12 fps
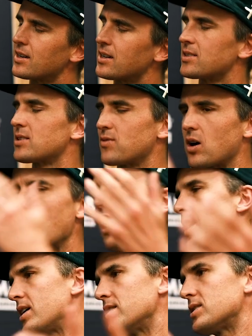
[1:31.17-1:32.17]
Because for our
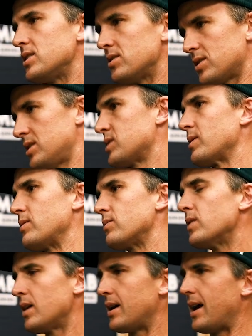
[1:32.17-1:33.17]
audience, you usually spend
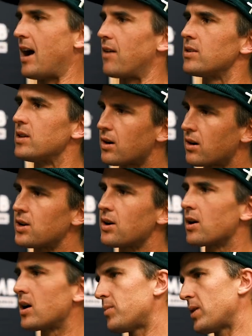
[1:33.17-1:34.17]
half the year in
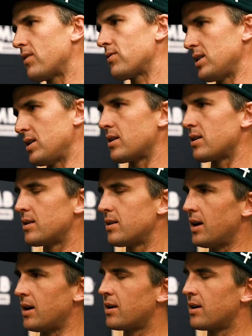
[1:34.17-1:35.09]
Europe, half the year here.